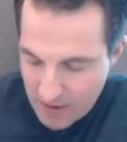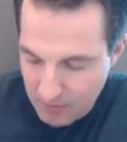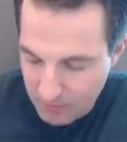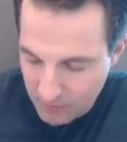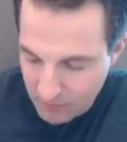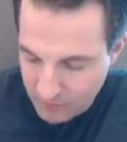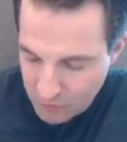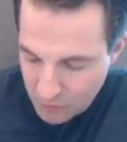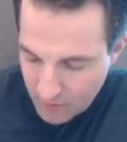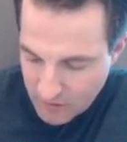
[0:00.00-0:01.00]
capable of
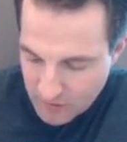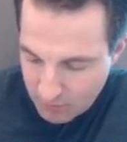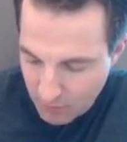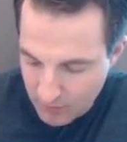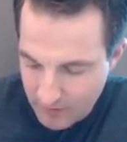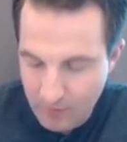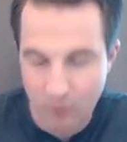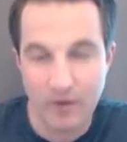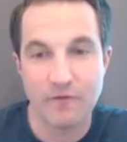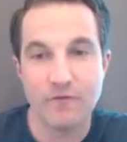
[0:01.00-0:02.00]
transporting,
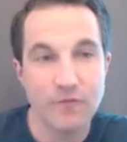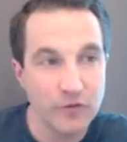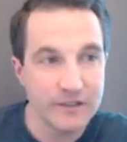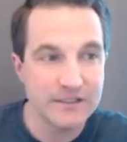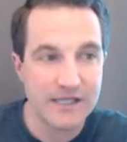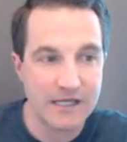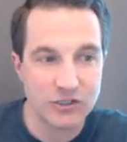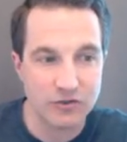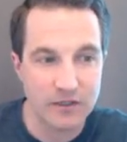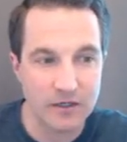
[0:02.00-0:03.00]
when fully
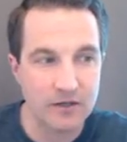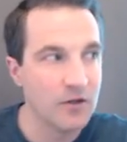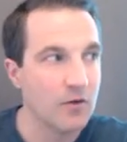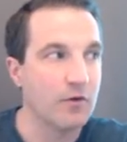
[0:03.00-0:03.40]
saturated,